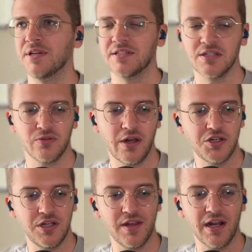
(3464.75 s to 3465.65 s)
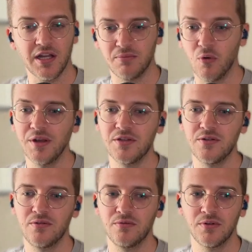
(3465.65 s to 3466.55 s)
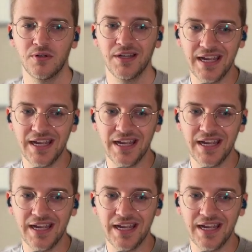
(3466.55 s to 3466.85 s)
business strategy that I could point to